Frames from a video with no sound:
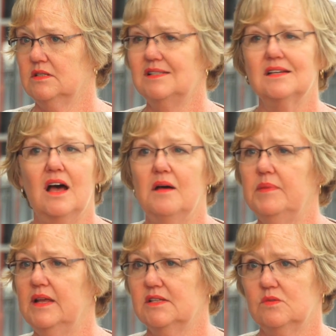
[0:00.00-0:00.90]
It's a
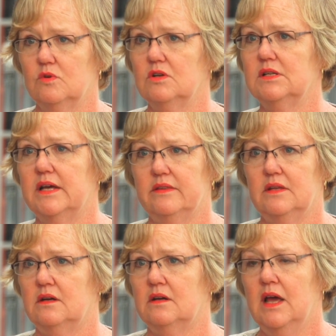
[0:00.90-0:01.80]
complex world out
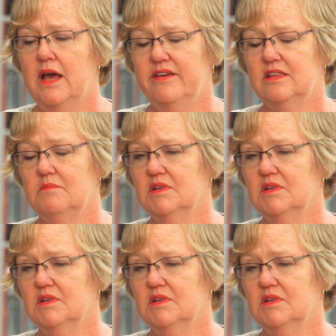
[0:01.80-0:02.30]
there. I think the